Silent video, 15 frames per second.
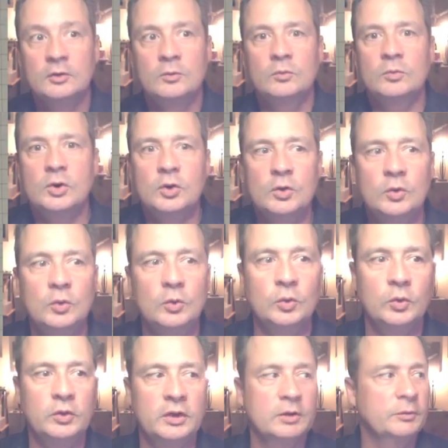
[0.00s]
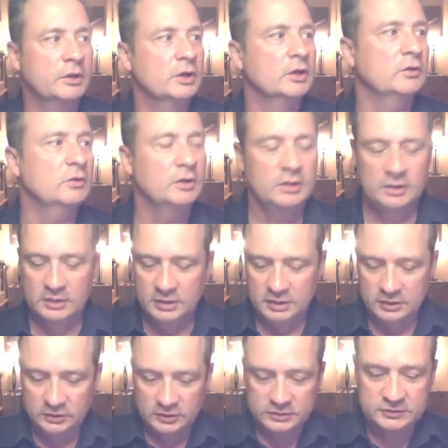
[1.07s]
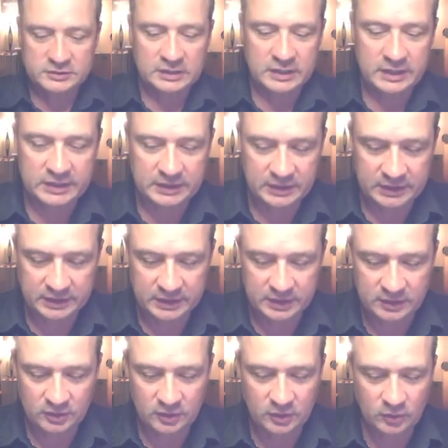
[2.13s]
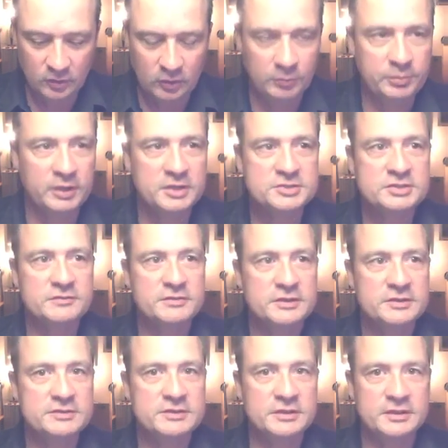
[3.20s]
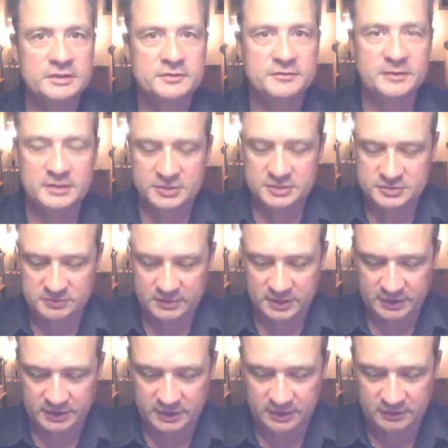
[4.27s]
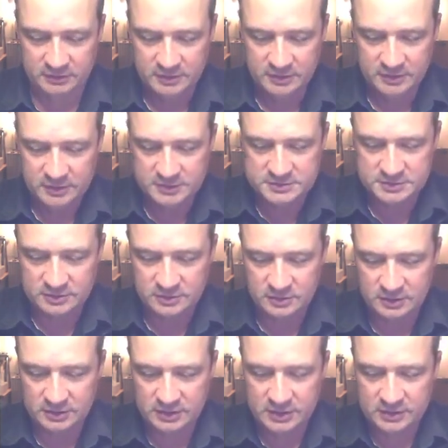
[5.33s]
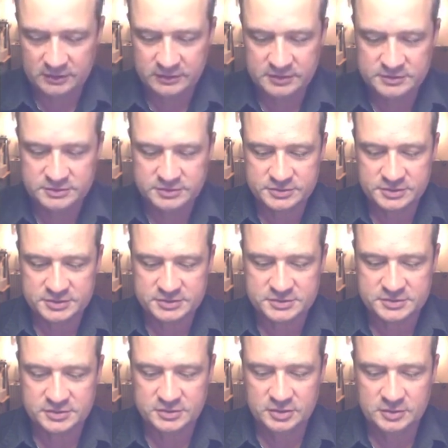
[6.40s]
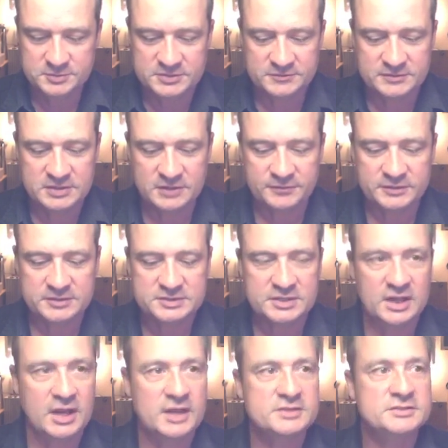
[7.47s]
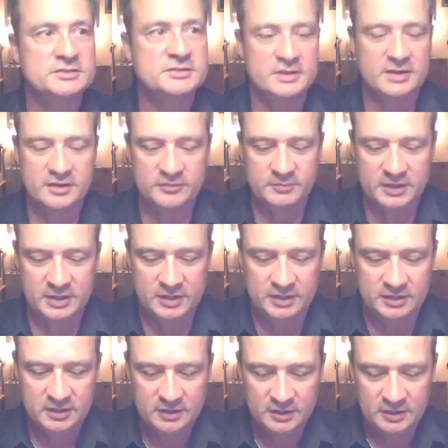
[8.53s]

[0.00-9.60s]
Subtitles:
whoa, there we go. It looks like I got a whole bunch of these things finished right now. So a lot of these are just tubes of different sizes that I've made.